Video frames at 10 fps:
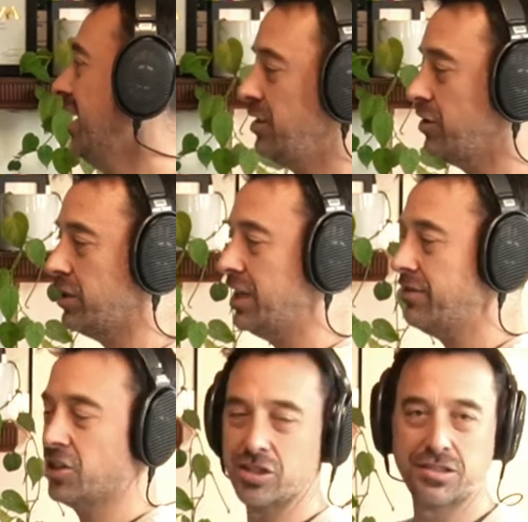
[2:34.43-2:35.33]
And you could
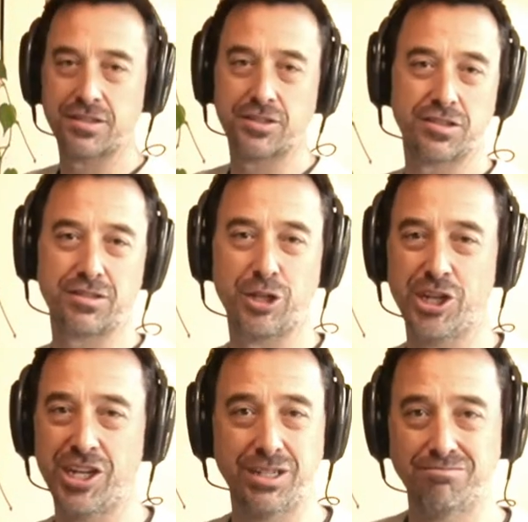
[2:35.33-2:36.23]
even just
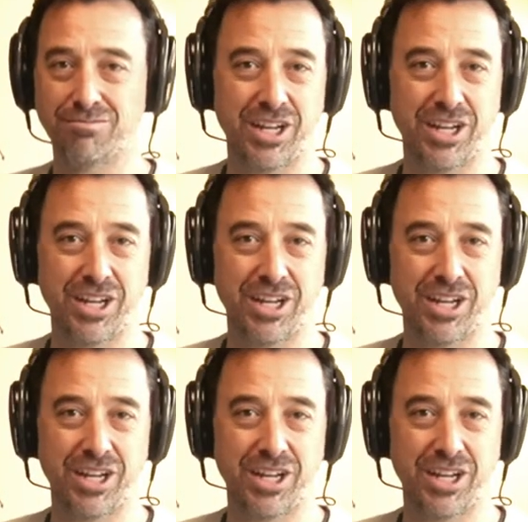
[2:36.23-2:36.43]
learn,